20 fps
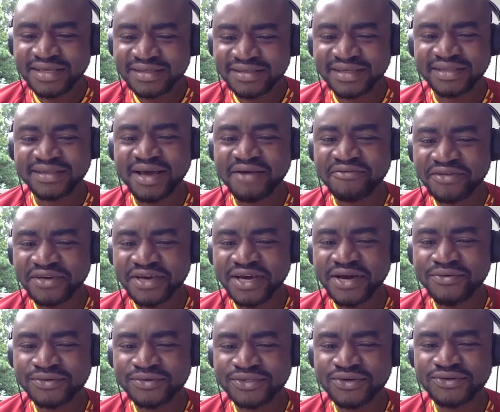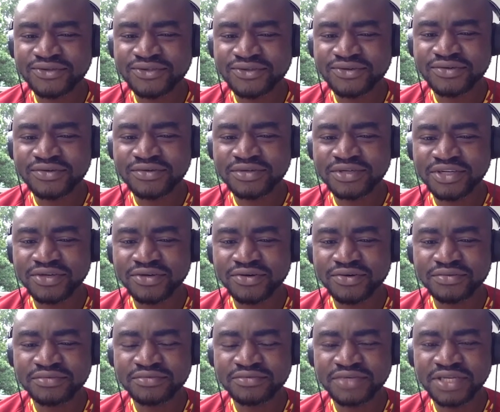South Africa was also,
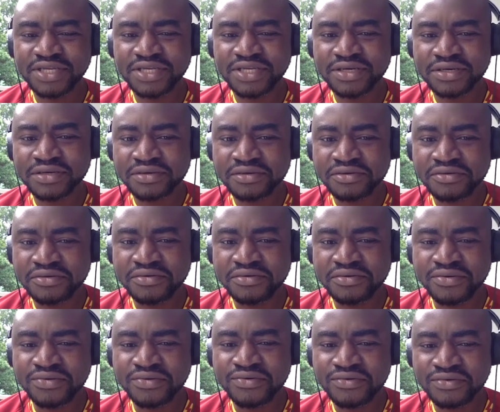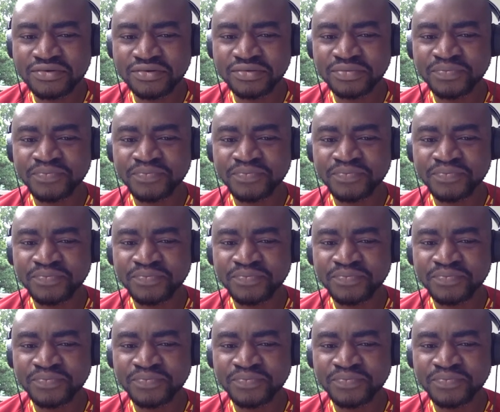really cool,